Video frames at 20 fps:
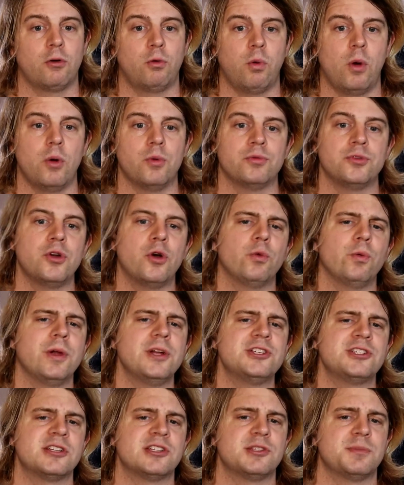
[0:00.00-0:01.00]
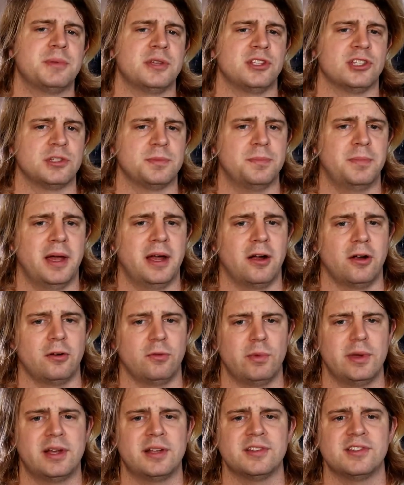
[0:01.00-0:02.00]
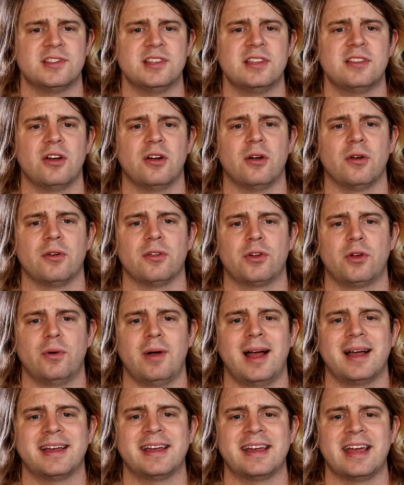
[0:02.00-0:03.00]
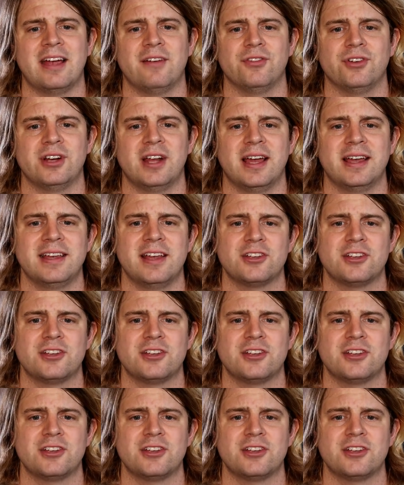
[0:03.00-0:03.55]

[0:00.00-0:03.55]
Quote, no region has been spared. We can see the earth cracking every day.